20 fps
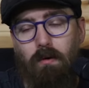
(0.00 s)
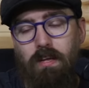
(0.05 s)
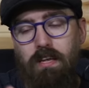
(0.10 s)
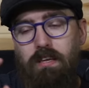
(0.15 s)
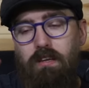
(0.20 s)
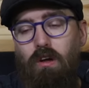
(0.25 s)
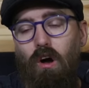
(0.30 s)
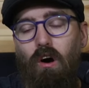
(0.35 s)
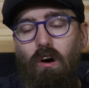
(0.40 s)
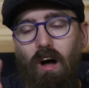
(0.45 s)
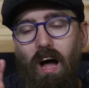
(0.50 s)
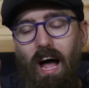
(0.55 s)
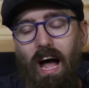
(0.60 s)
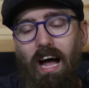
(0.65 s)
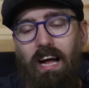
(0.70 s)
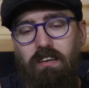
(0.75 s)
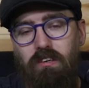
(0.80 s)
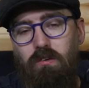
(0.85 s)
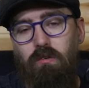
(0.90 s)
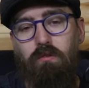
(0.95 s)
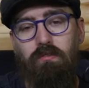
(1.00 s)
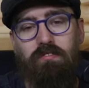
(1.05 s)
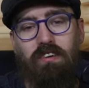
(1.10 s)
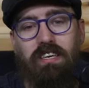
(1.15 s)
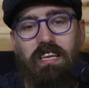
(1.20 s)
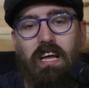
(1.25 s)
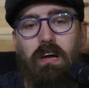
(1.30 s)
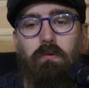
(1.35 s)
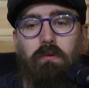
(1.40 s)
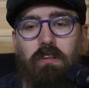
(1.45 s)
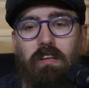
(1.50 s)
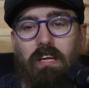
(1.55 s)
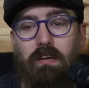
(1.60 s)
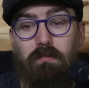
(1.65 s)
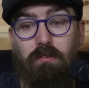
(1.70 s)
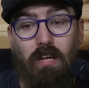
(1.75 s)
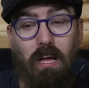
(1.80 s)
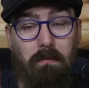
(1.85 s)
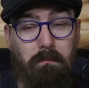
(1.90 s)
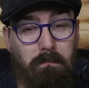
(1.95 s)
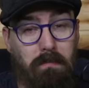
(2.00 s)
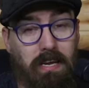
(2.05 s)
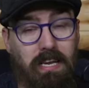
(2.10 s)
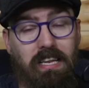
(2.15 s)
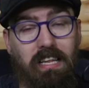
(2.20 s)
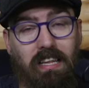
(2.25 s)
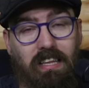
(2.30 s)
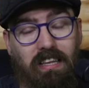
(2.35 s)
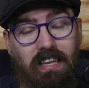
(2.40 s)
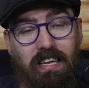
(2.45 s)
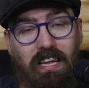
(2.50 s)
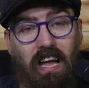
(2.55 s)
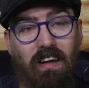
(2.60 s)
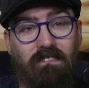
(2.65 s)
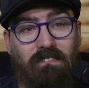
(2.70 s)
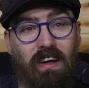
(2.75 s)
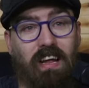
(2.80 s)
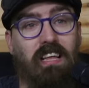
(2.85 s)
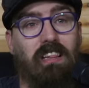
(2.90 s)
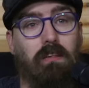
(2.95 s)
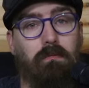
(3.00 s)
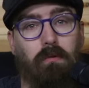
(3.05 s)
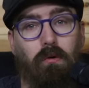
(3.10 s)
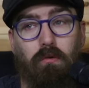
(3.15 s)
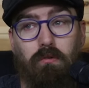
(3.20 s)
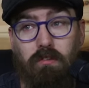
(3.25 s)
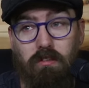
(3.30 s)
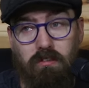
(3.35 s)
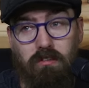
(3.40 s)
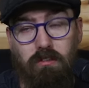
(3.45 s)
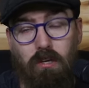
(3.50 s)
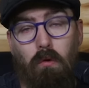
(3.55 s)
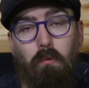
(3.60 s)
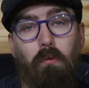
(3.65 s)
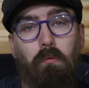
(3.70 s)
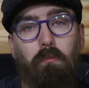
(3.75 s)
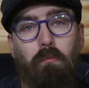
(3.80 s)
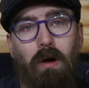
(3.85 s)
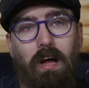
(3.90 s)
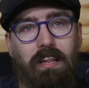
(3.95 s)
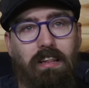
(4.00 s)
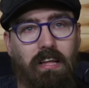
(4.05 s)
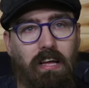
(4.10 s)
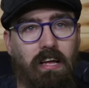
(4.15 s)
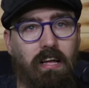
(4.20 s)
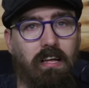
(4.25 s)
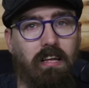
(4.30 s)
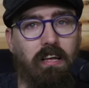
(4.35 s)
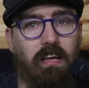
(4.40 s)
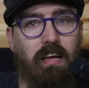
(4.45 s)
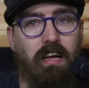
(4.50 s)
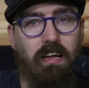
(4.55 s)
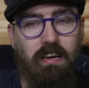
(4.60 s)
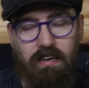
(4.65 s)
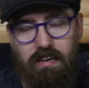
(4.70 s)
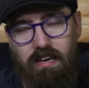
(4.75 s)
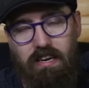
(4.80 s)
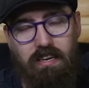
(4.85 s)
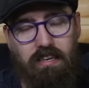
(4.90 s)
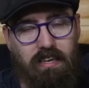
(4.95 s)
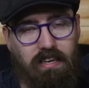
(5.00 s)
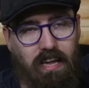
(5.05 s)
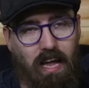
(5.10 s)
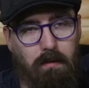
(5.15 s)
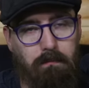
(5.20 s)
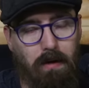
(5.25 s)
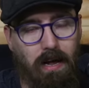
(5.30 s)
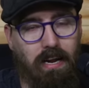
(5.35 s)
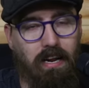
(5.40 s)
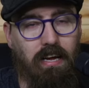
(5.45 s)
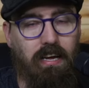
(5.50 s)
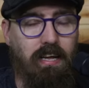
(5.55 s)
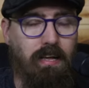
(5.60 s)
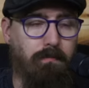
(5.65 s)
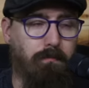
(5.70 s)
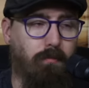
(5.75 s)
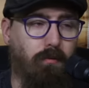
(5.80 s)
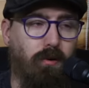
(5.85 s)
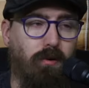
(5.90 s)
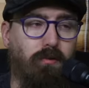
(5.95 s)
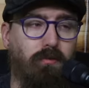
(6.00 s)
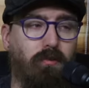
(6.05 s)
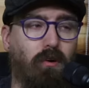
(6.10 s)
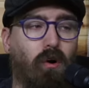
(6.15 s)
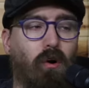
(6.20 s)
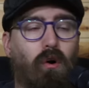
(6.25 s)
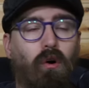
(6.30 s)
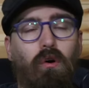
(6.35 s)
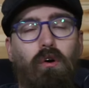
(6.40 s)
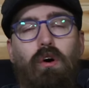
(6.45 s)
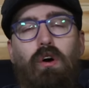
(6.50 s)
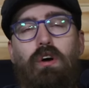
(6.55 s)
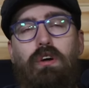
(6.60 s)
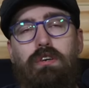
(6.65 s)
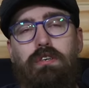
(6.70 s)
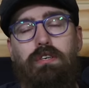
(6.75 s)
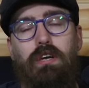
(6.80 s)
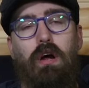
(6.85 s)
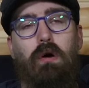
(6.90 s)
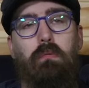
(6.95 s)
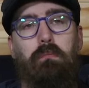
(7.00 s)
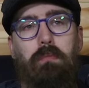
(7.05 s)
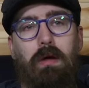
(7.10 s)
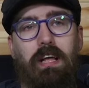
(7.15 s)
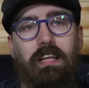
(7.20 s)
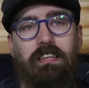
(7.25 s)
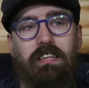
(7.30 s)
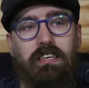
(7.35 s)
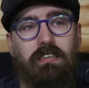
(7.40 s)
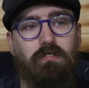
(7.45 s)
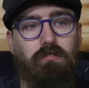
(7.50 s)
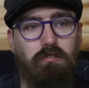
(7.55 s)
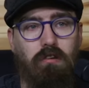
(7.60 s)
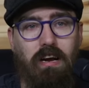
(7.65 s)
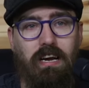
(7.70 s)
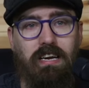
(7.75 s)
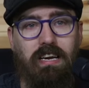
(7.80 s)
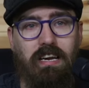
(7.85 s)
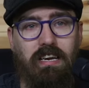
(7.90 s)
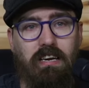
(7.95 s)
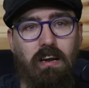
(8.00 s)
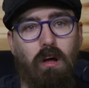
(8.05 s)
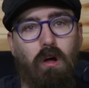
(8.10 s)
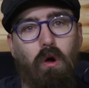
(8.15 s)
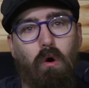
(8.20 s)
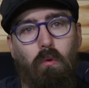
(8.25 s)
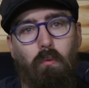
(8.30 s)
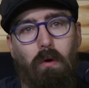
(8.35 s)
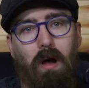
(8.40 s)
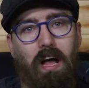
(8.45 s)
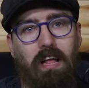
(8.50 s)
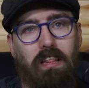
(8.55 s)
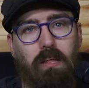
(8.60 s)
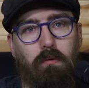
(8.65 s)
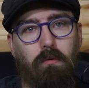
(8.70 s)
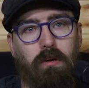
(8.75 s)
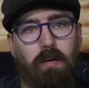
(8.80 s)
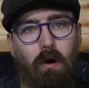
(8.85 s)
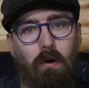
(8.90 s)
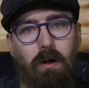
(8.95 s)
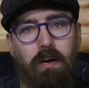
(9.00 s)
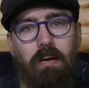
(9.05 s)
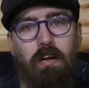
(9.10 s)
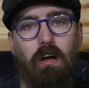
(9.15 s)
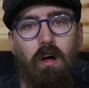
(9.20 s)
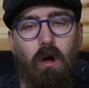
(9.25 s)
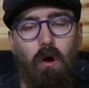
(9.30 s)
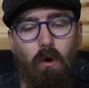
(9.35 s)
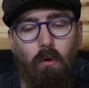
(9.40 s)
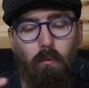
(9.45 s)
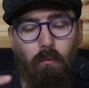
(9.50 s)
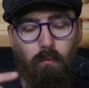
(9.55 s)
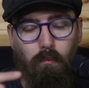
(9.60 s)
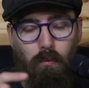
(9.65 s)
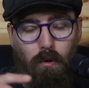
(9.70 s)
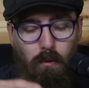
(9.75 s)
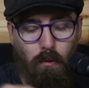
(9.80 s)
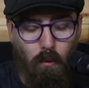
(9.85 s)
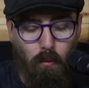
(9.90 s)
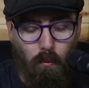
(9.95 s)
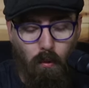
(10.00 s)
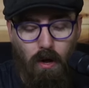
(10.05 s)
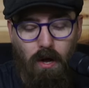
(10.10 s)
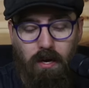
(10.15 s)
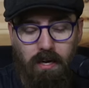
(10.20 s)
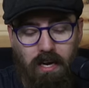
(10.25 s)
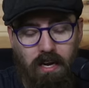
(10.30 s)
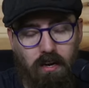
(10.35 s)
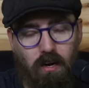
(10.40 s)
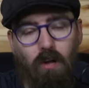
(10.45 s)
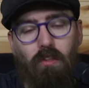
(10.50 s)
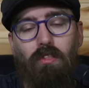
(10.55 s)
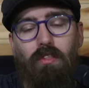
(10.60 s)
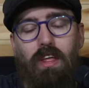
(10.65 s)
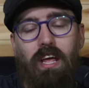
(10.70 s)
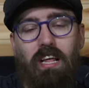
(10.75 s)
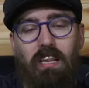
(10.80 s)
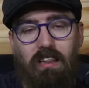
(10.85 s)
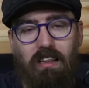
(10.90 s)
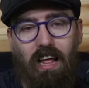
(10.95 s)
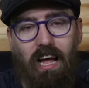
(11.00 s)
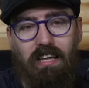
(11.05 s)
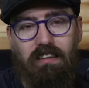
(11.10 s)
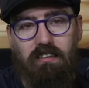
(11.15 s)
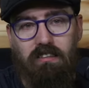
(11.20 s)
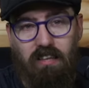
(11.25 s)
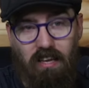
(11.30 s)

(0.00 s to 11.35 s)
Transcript: He got actual video clips immediately available to show them where they need to get better, improve, or show bits in training where they were going, We were working on this, lads,